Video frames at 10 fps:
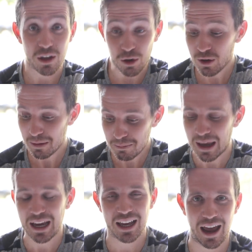You can
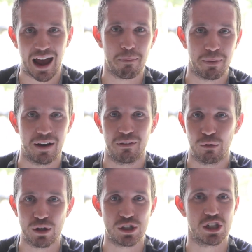make it happen
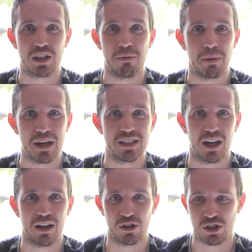with just the
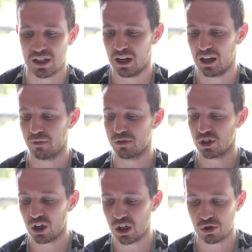basic understanding of
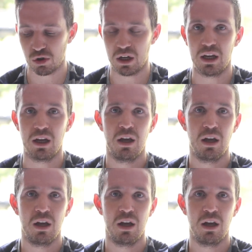circuitry,